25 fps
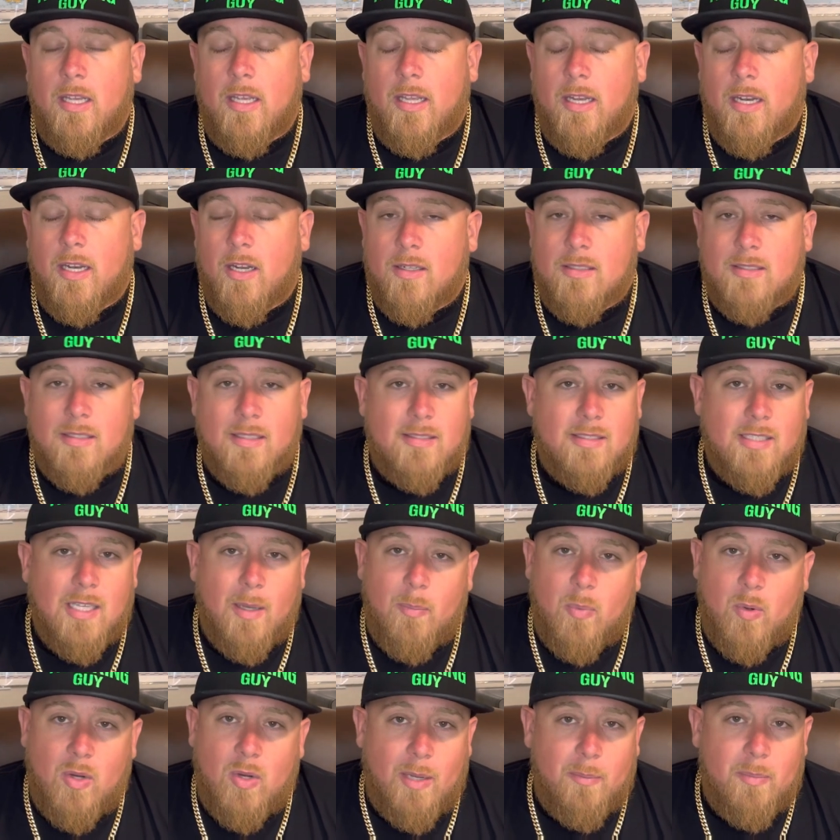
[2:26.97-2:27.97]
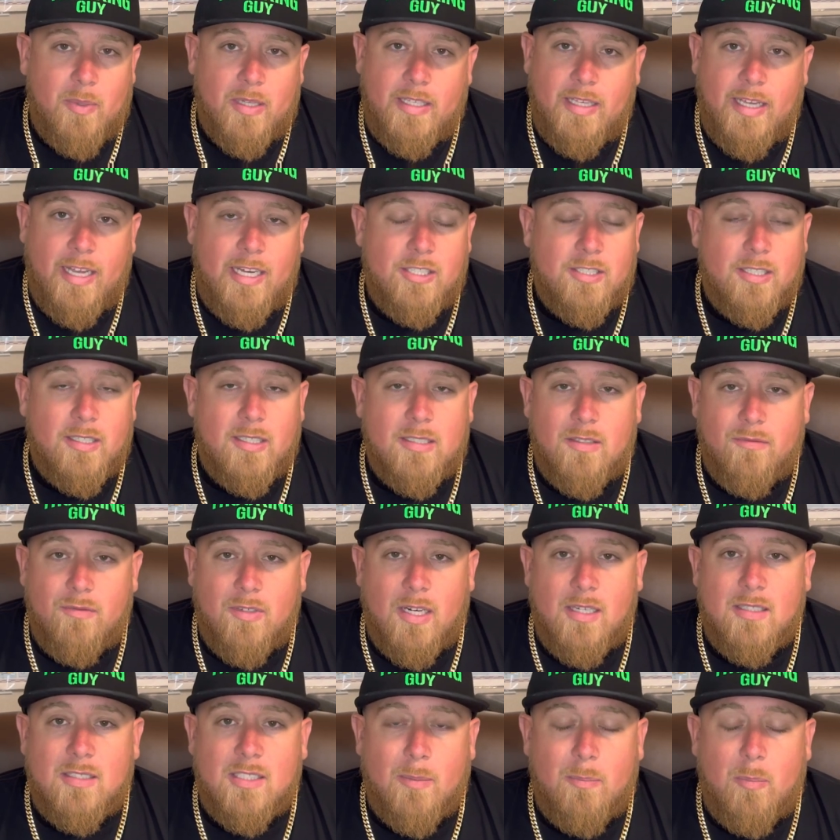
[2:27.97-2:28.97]
You know, it's a simple application. It's a
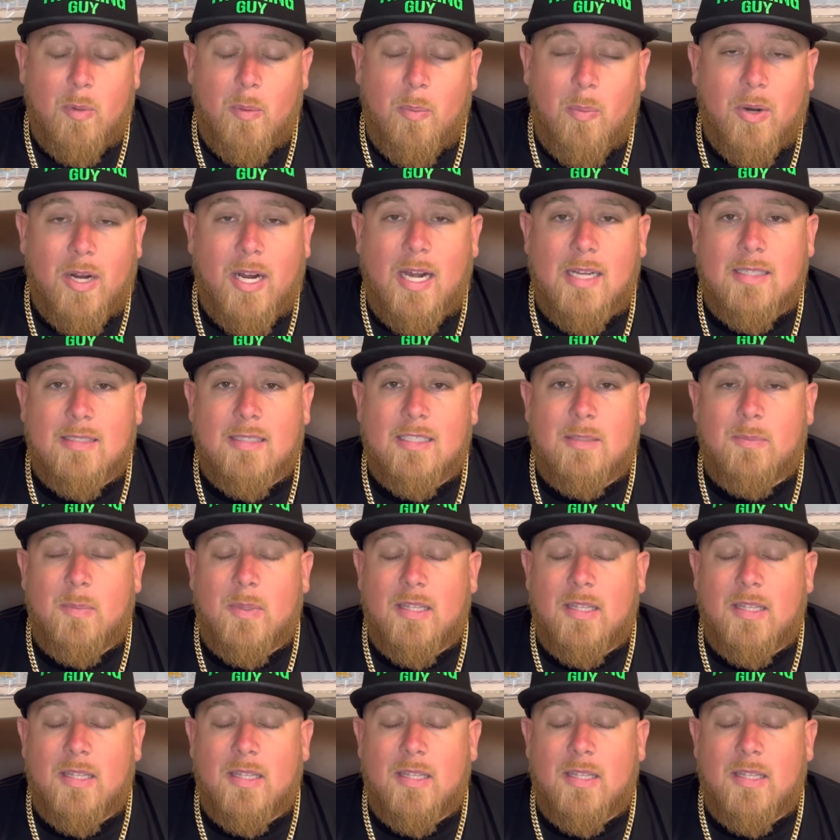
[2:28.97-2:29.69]
very simple process,